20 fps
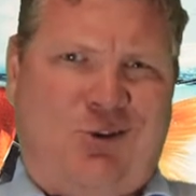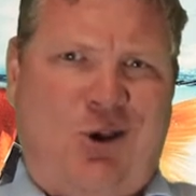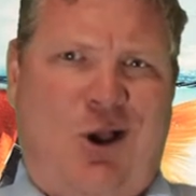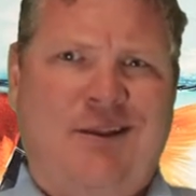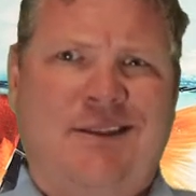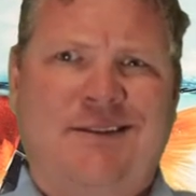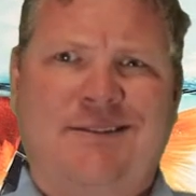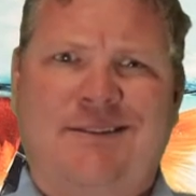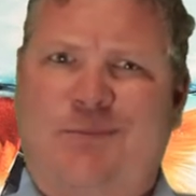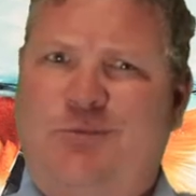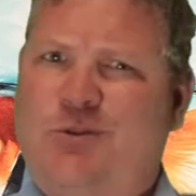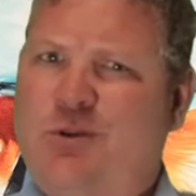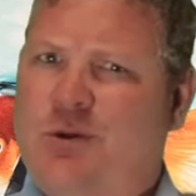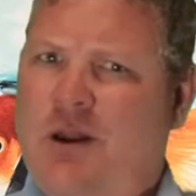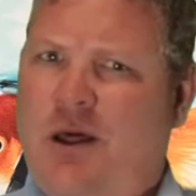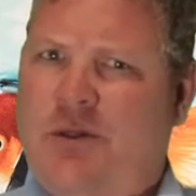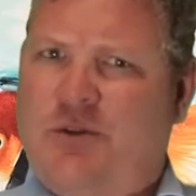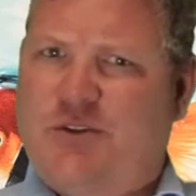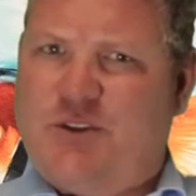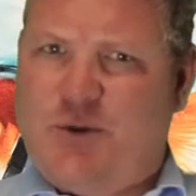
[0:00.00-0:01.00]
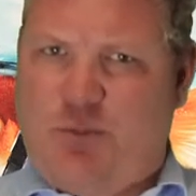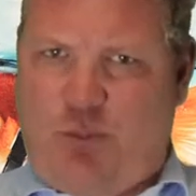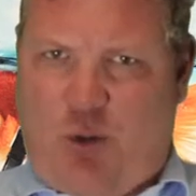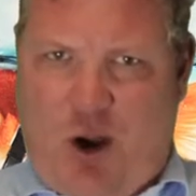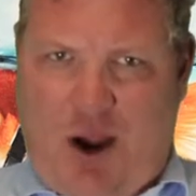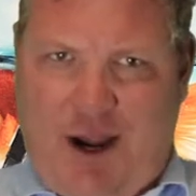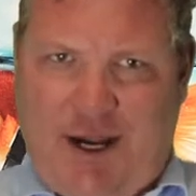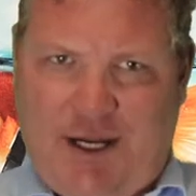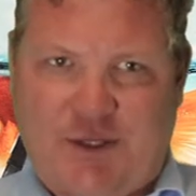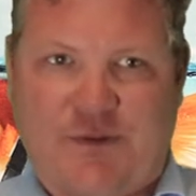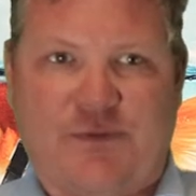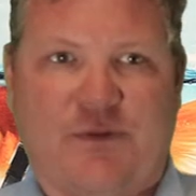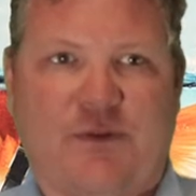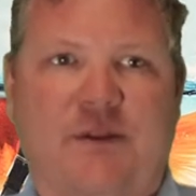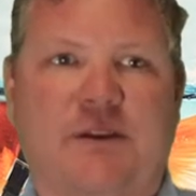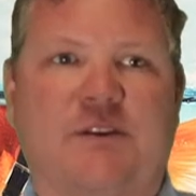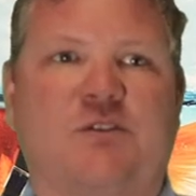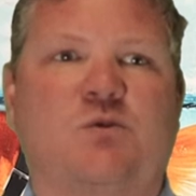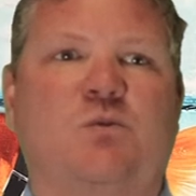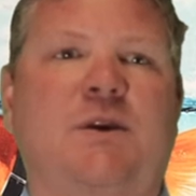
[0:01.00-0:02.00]
Chalk this up to another surprise for
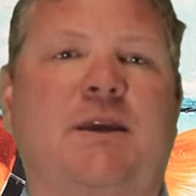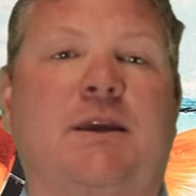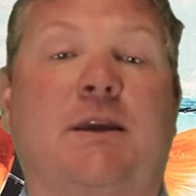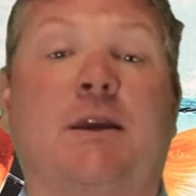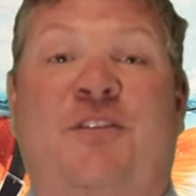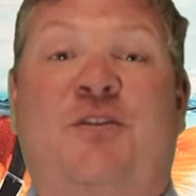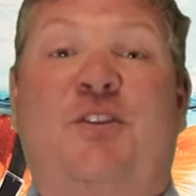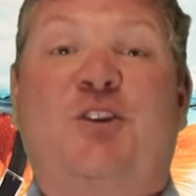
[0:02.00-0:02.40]
this week.